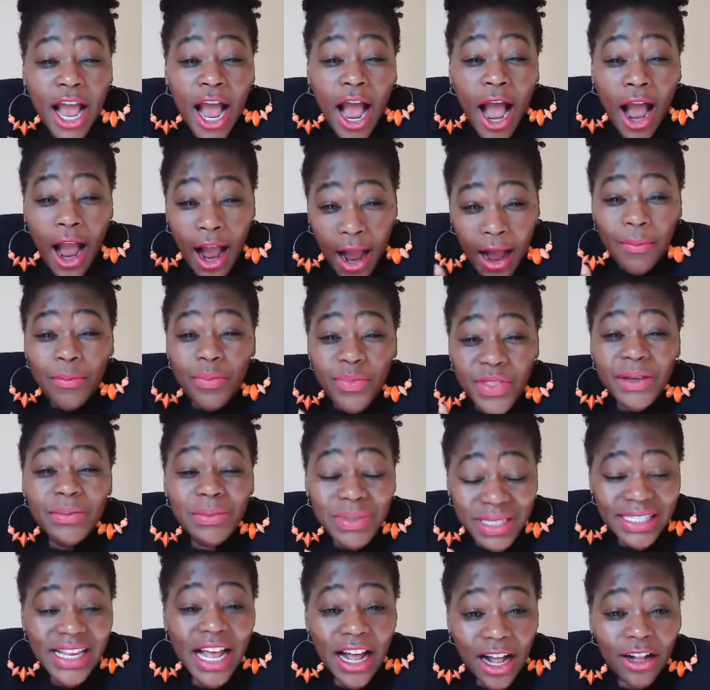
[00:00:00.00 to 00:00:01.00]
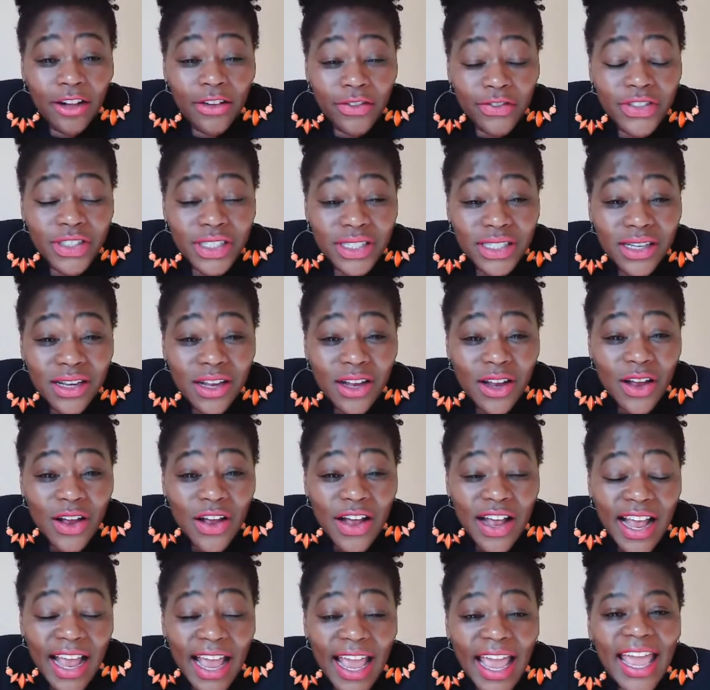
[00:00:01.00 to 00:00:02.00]
harm themselves,
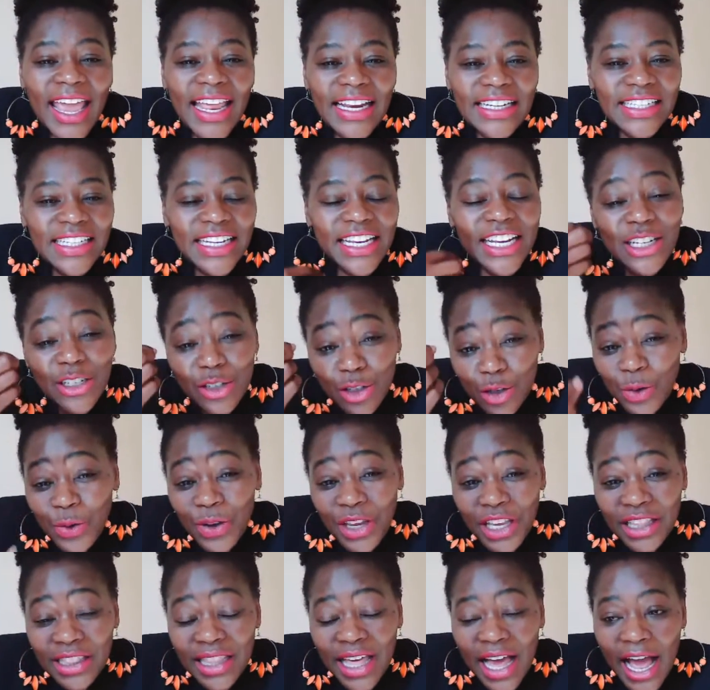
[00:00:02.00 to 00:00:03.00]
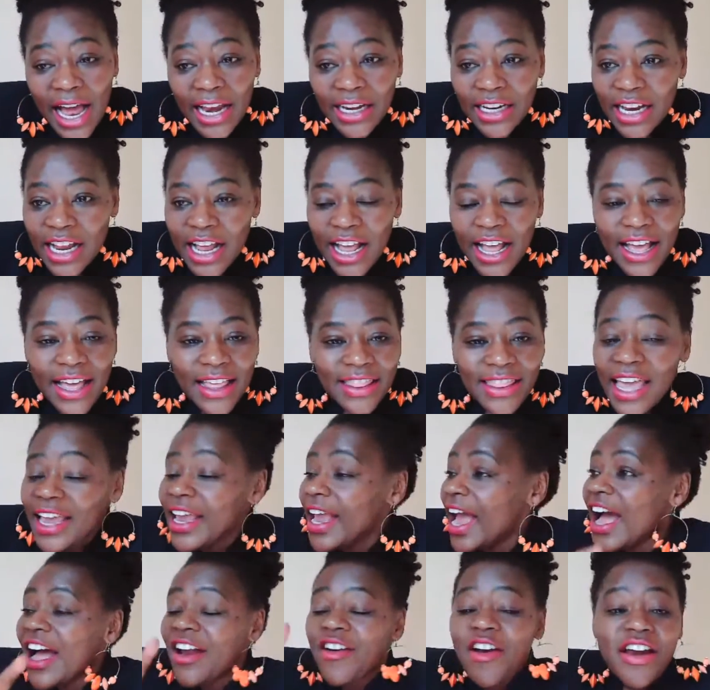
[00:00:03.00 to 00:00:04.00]
and in doing that
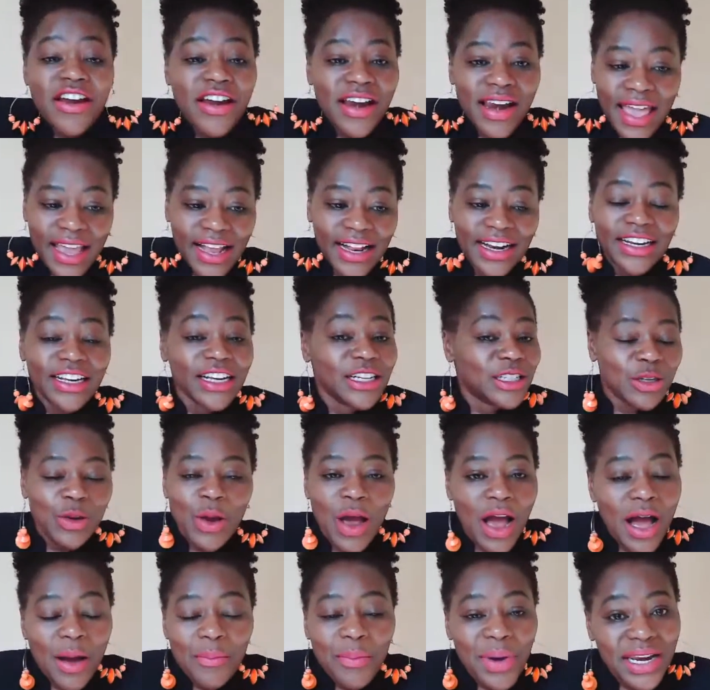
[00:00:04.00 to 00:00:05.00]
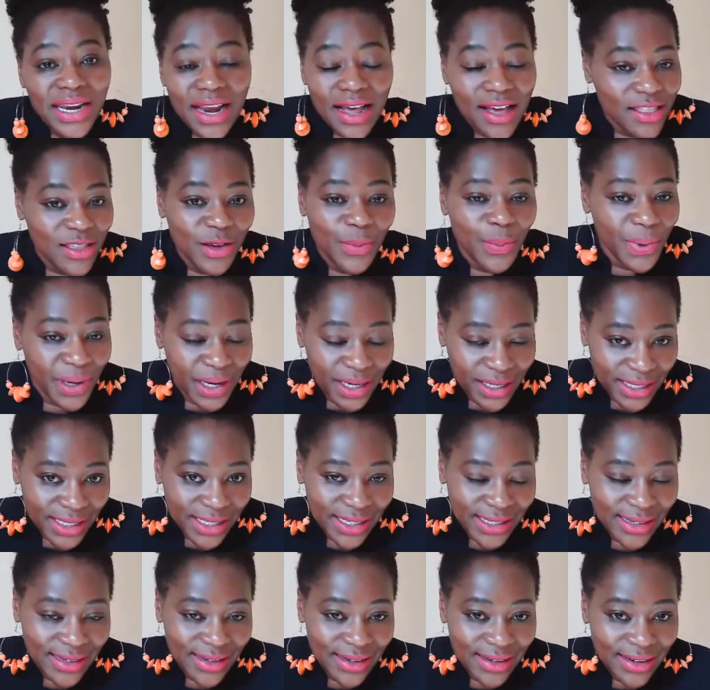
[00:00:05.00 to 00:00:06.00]
they are unlikely to harm another
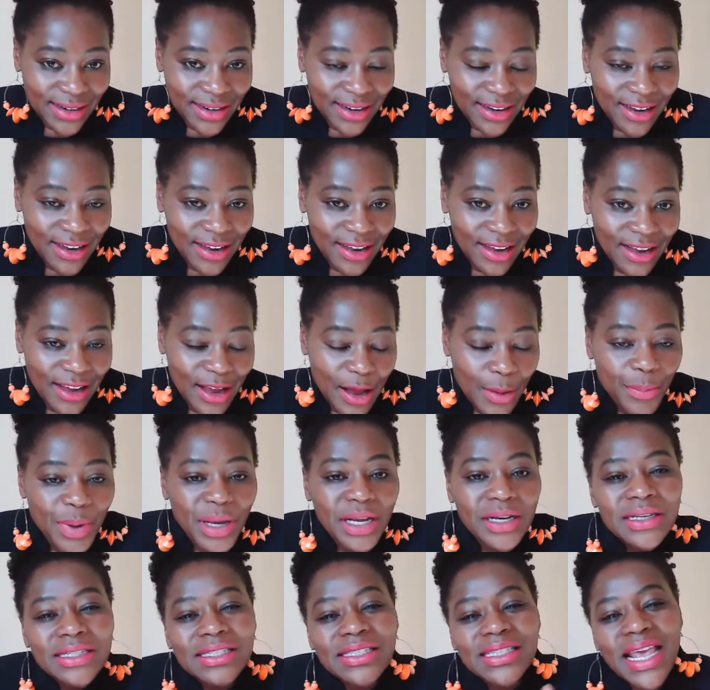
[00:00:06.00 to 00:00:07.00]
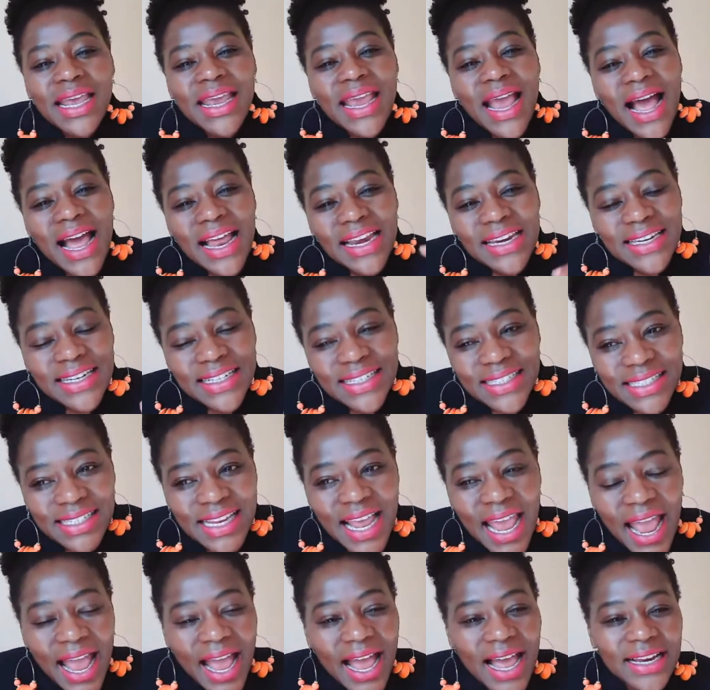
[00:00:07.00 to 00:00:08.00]
person because they
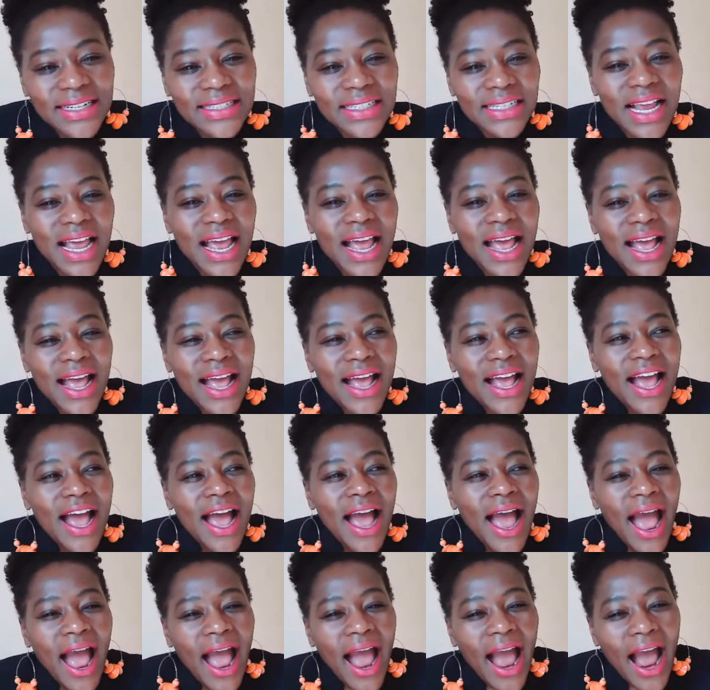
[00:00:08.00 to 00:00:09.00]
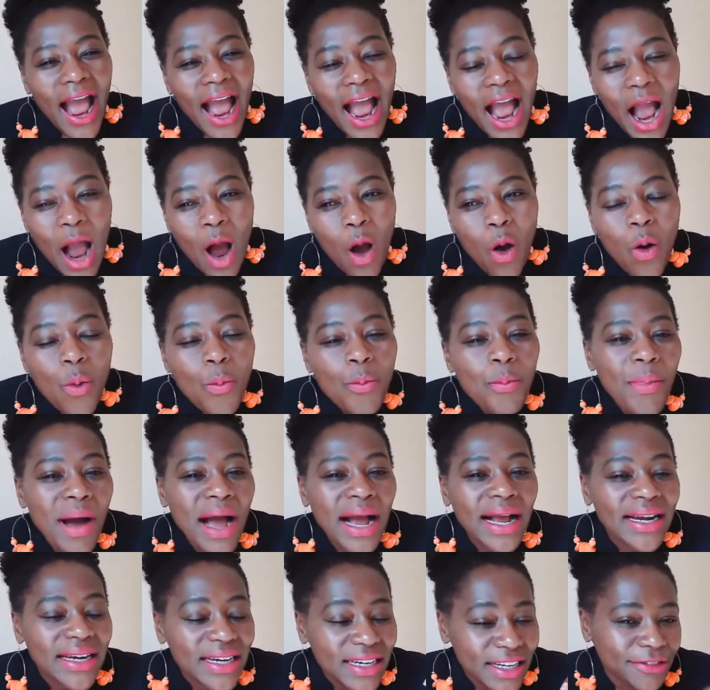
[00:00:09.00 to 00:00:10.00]
understand how
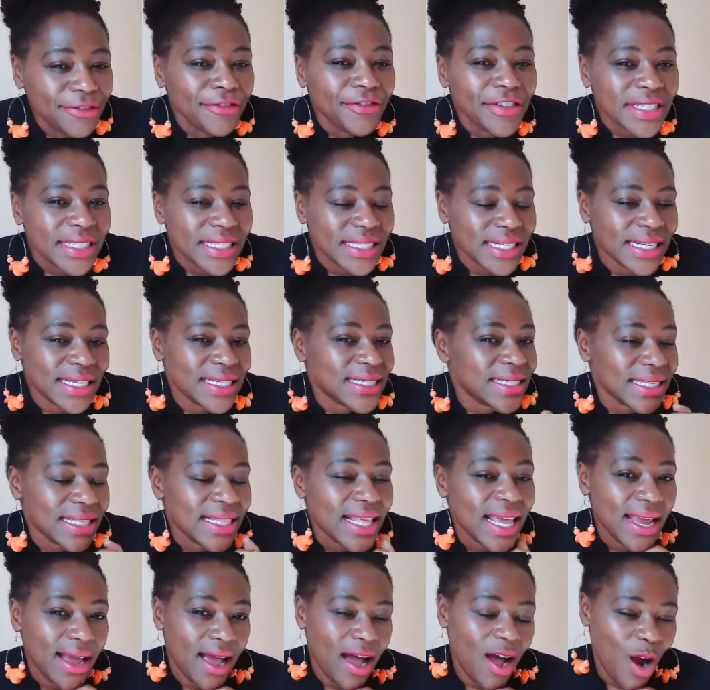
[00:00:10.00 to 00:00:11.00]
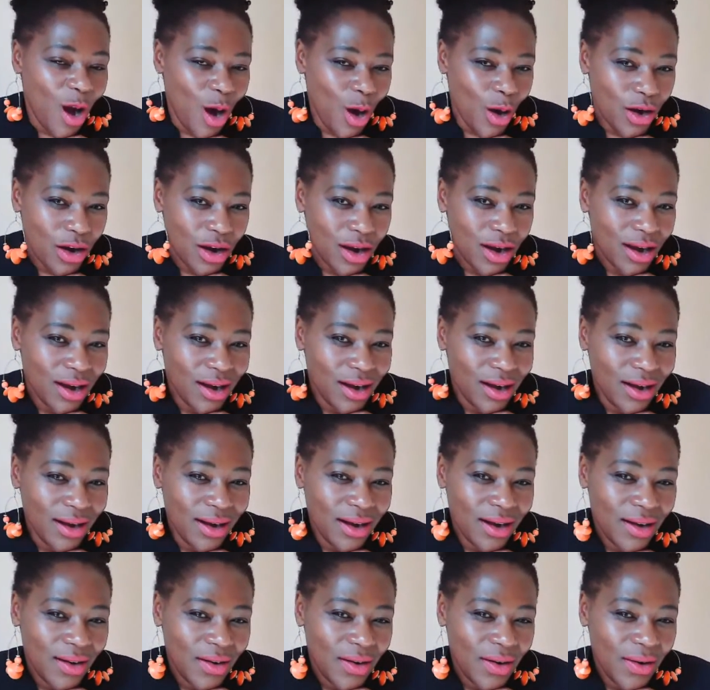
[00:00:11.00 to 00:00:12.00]
magnificent they are,
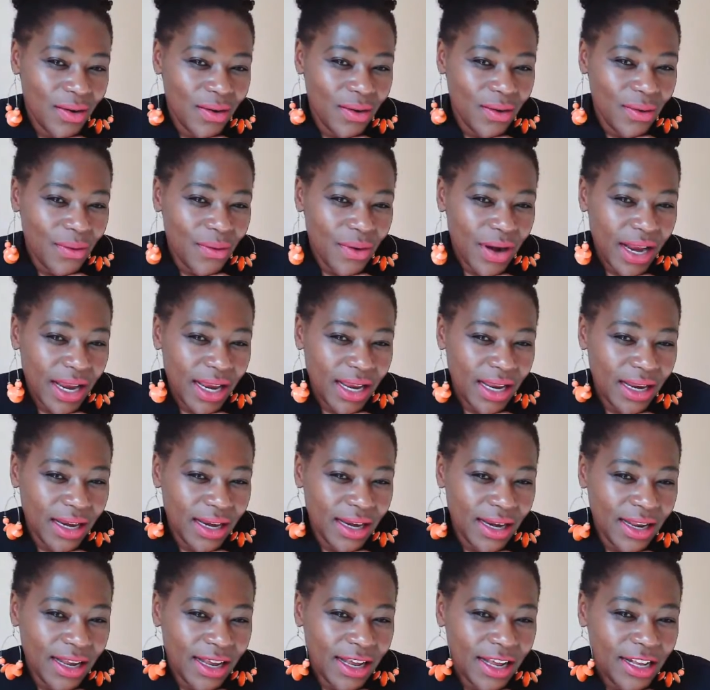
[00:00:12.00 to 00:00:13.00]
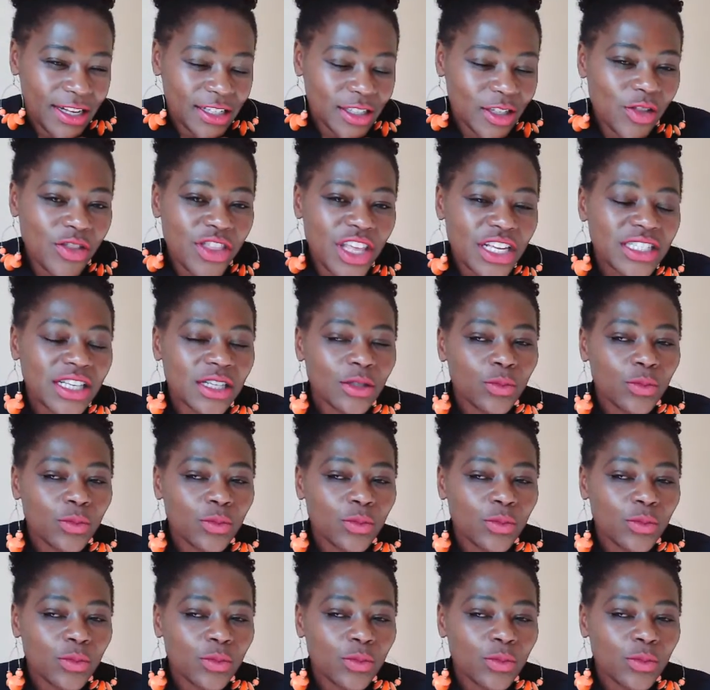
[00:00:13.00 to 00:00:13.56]
right? So this